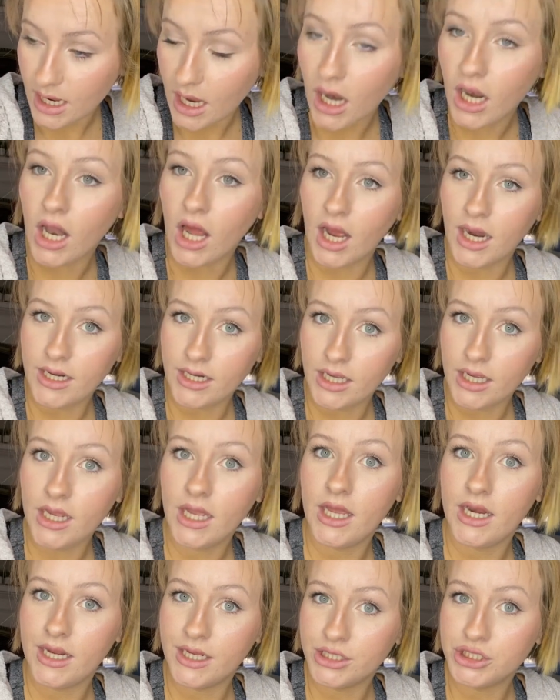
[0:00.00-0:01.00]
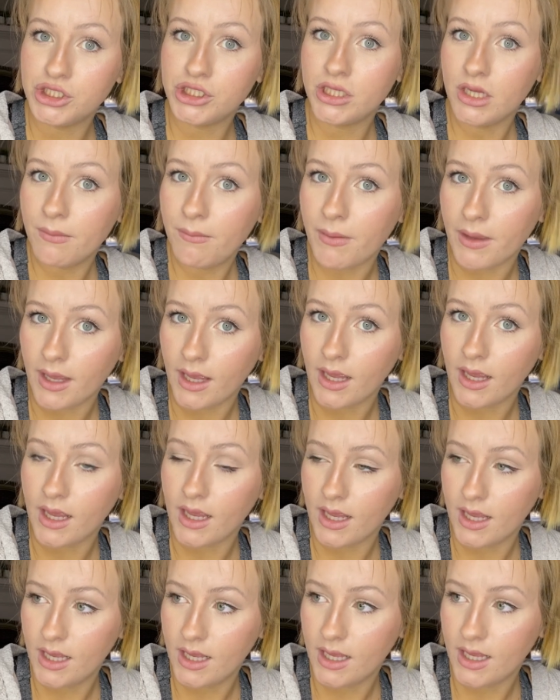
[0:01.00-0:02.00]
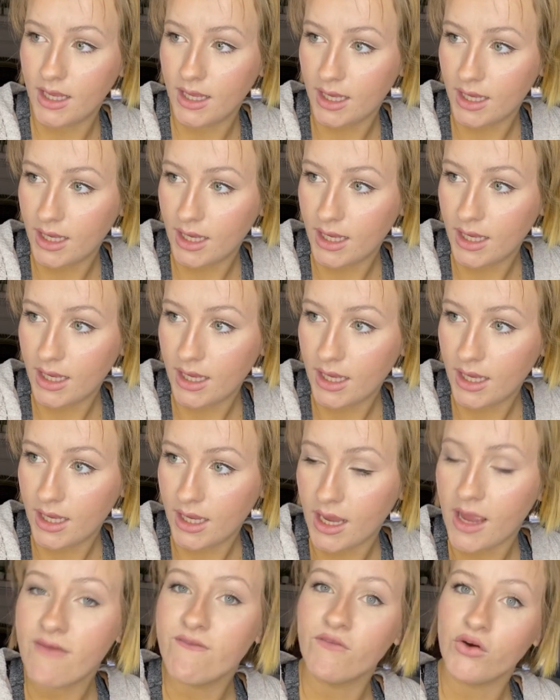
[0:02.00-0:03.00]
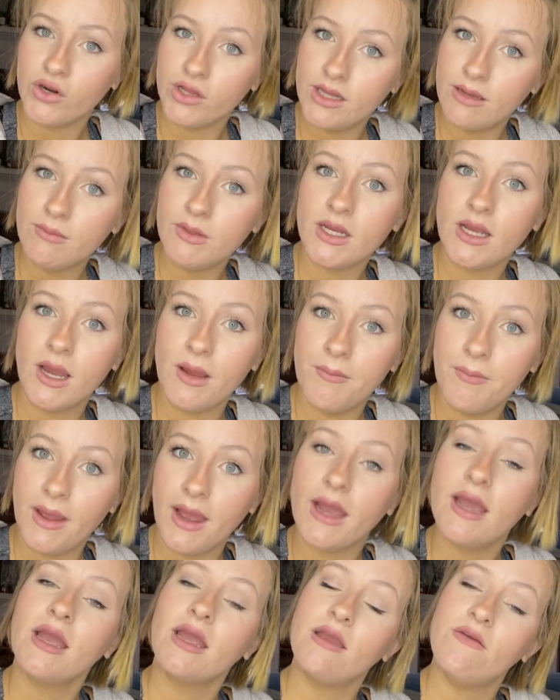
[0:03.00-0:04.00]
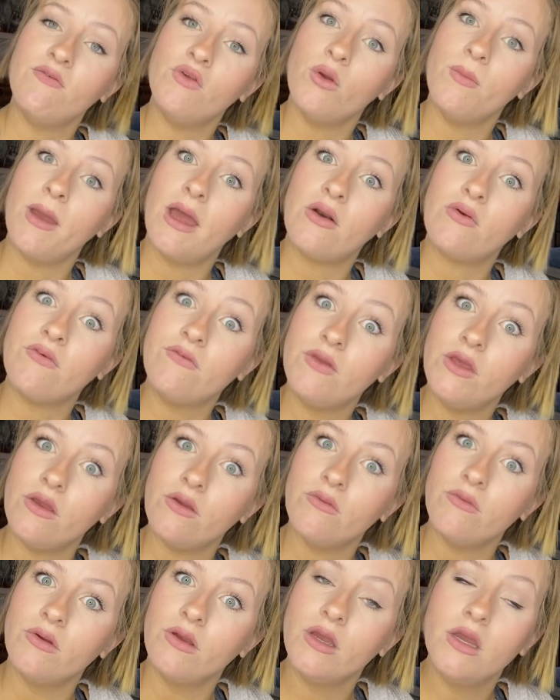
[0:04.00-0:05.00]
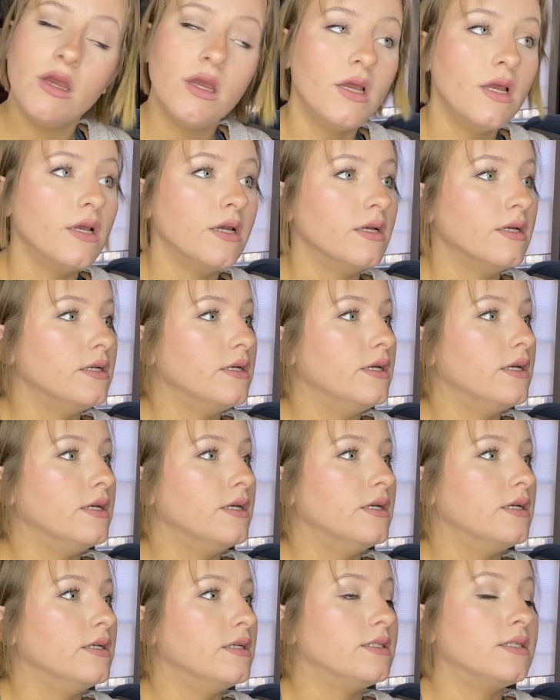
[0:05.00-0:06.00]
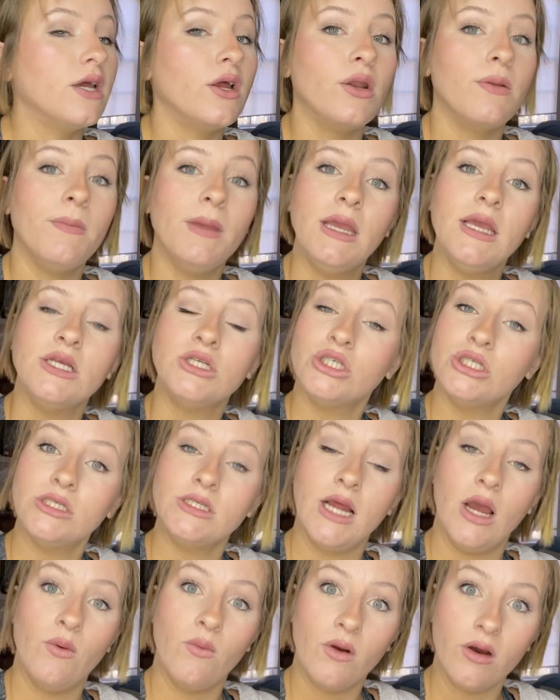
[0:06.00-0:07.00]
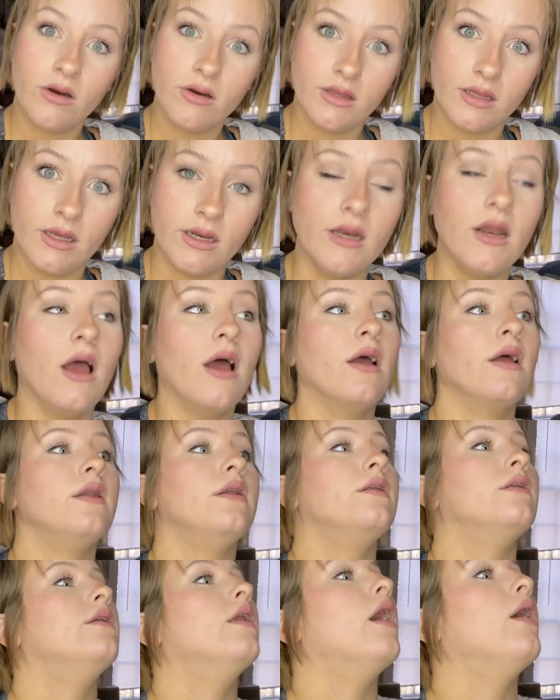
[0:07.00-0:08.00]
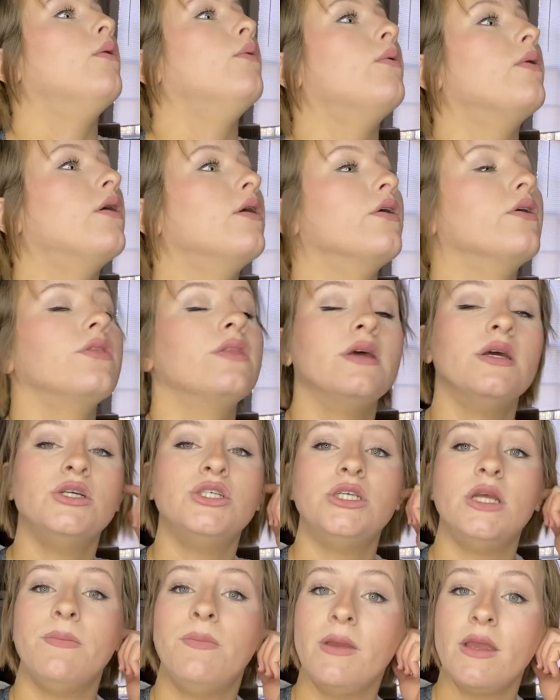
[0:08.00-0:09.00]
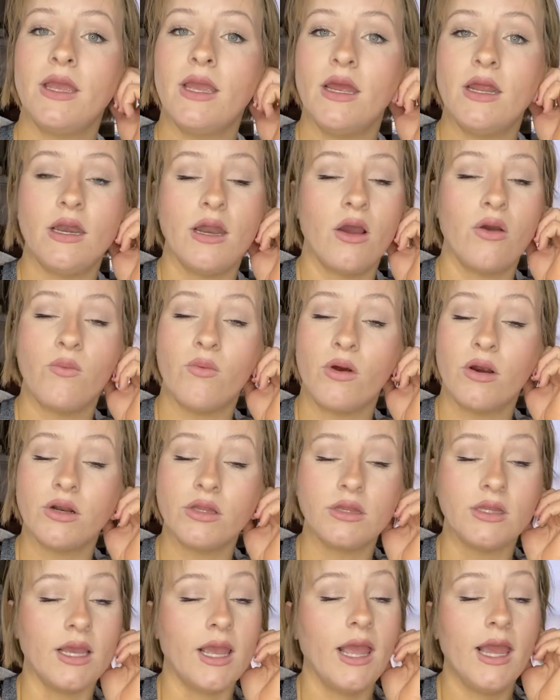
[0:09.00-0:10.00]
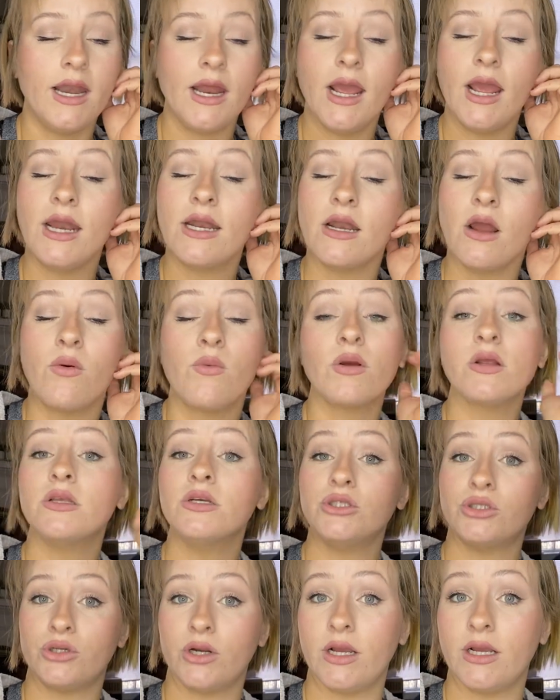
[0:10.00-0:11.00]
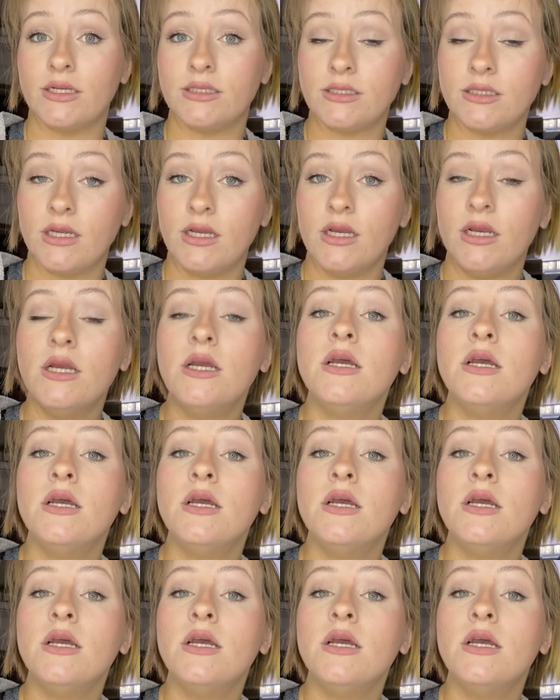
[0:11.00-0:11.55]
a lot done in shipping and for them to come back and give you a bad review. So to me, it's just not worth it. Not worth shipping it, not worth the headache, not worth the stress.